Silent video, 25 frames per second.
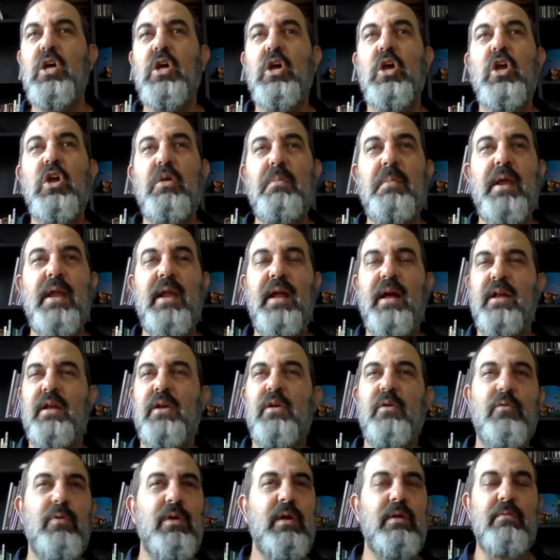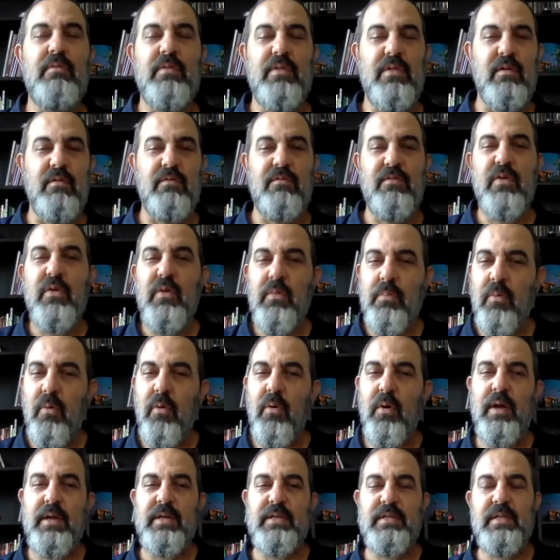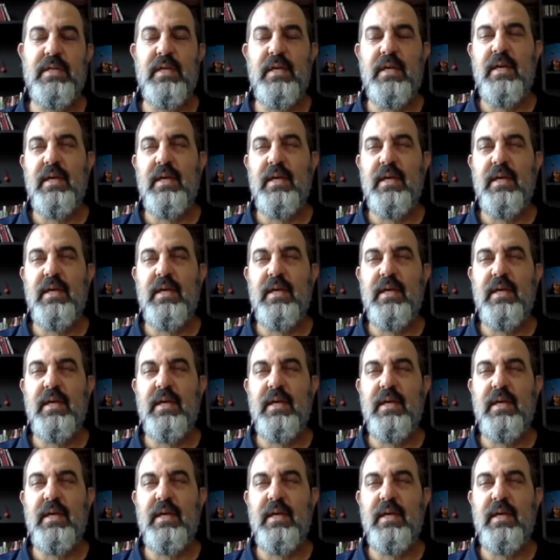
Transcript: You may not agree with their viewpoint,